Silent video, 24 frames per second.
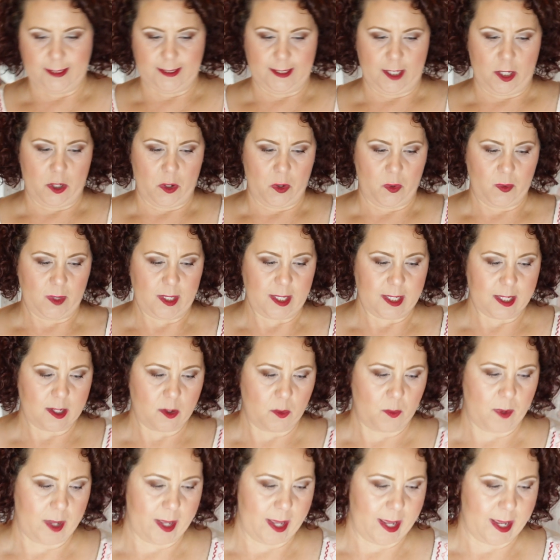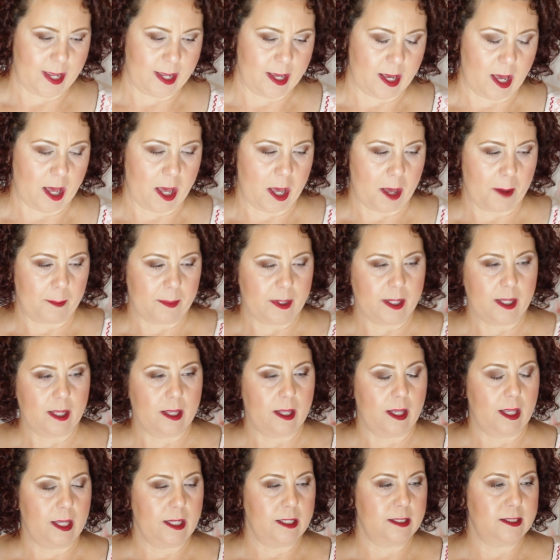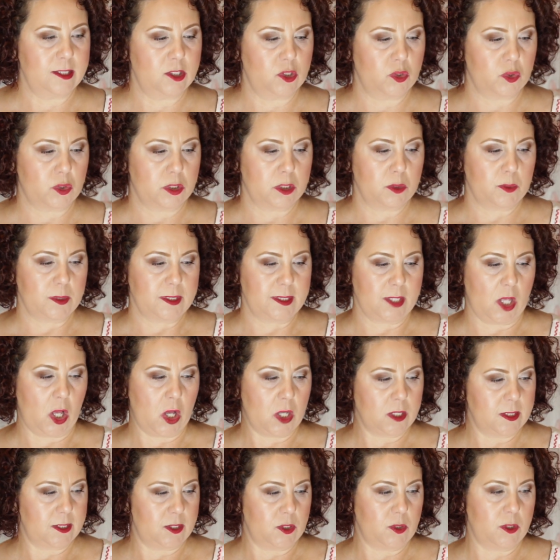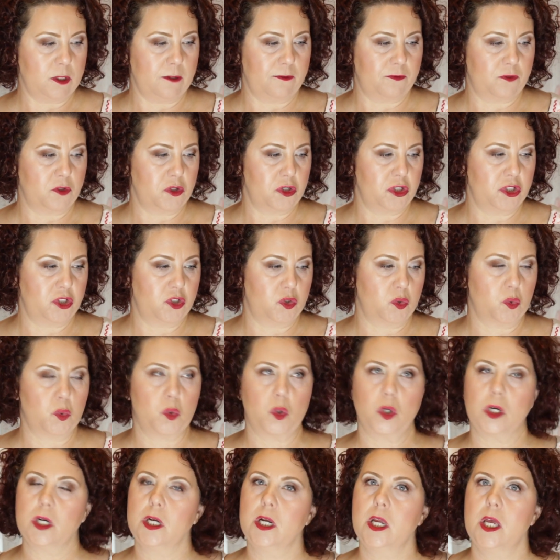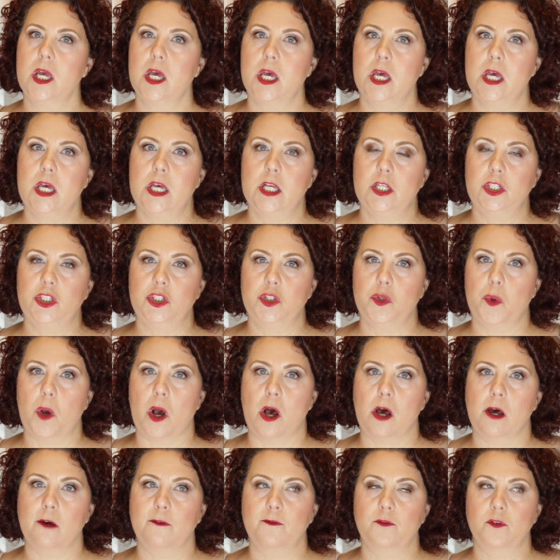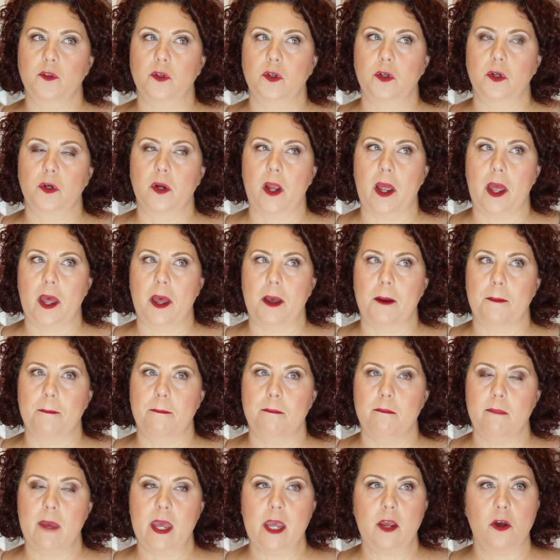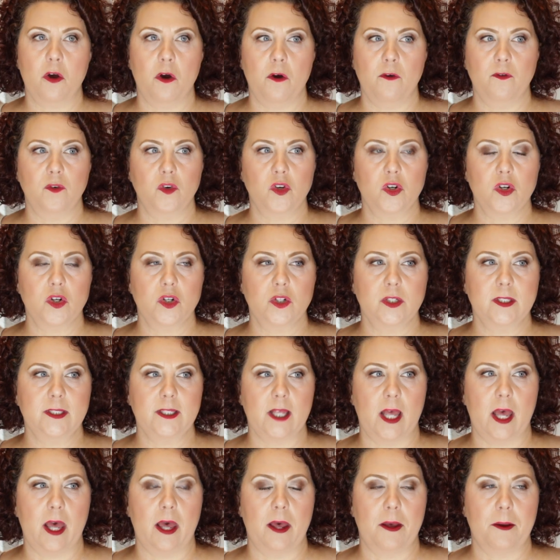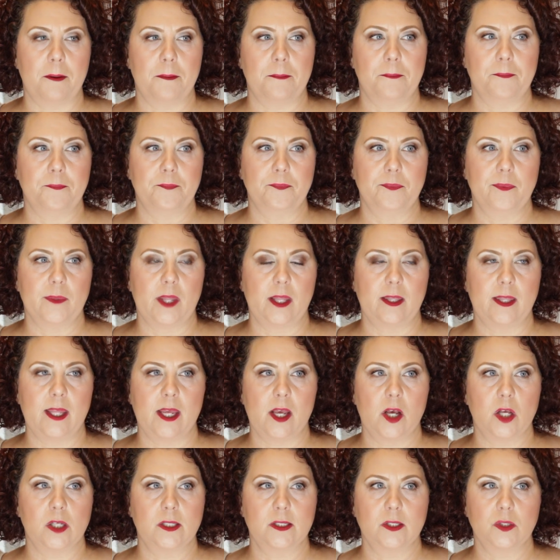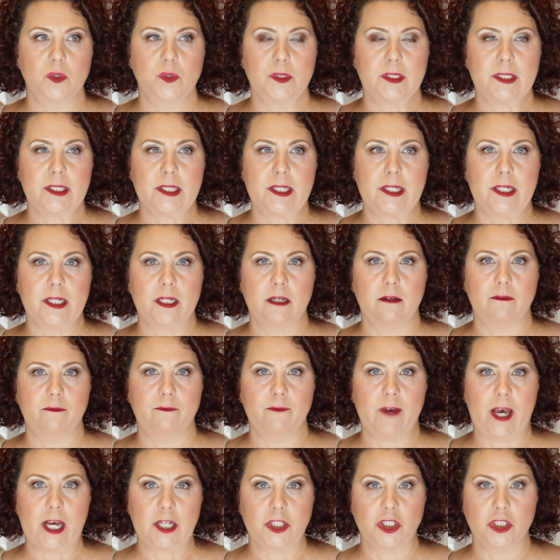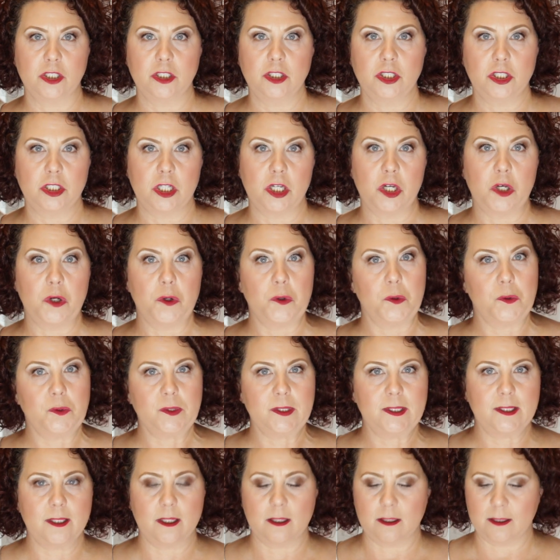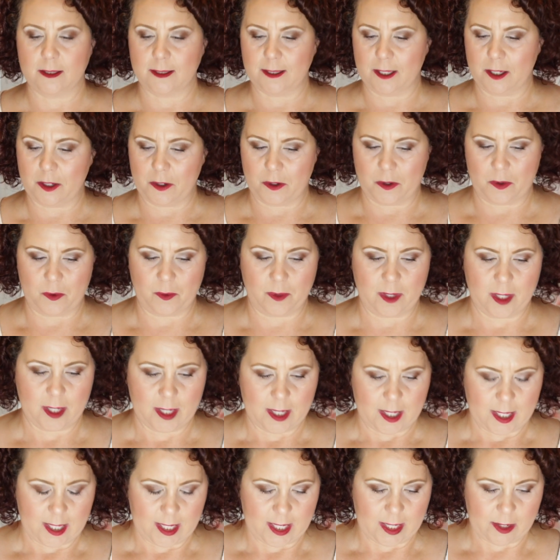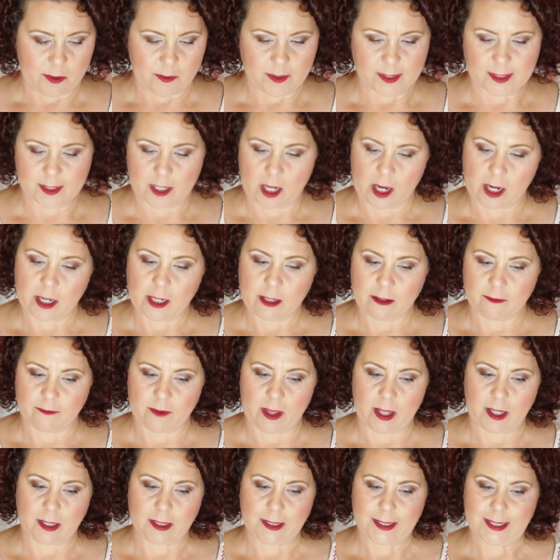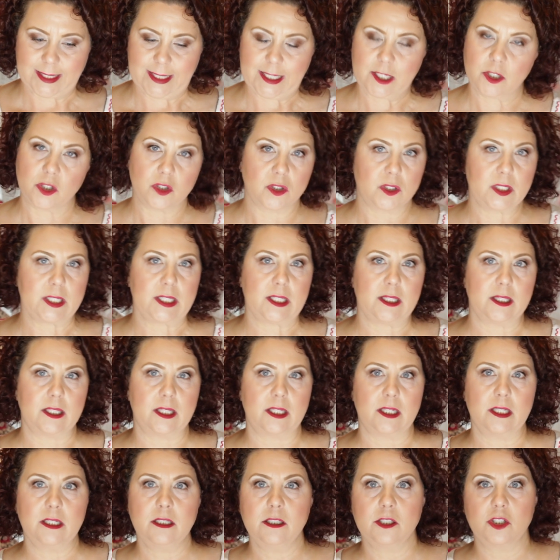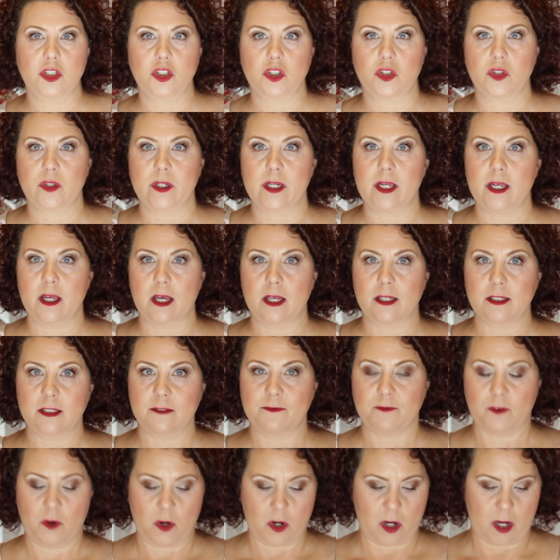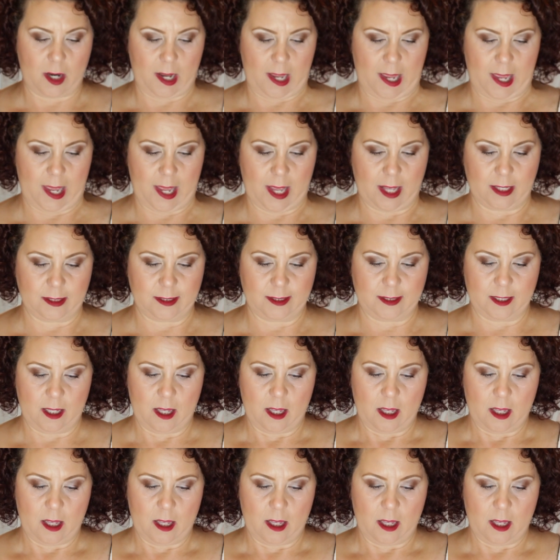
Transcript: So anyway, um, his store was also the first store to offer um, makeovers. Um, they also did fashion shows. So he was kind of a leader in the industry as far as